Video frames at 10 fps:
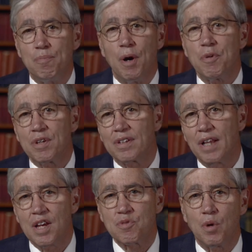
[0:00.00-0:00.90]
both the
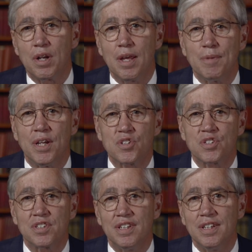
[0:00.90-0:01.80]
class 1
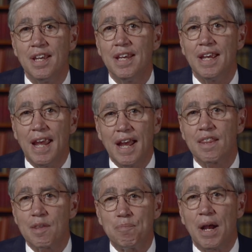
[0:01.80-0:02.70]
MHC
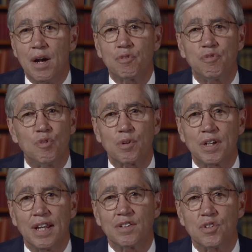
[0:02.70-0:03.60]
and the bound
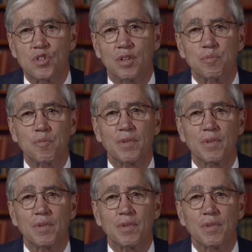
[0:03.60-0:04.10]
foreign antigen.